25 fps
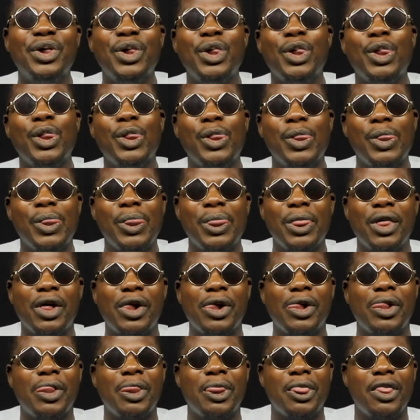10
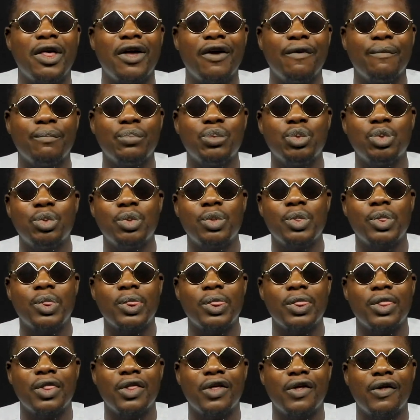million naira or a
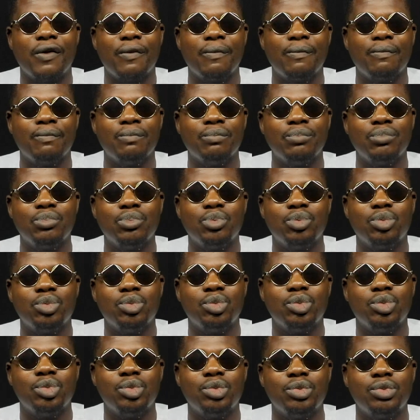30 minute meeting with
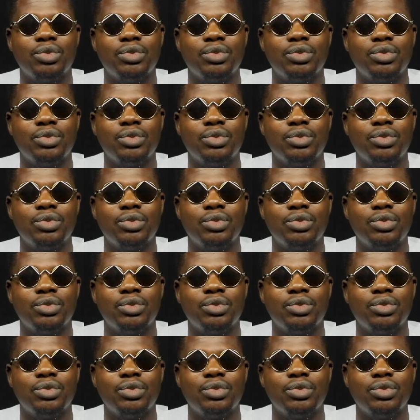Dangote.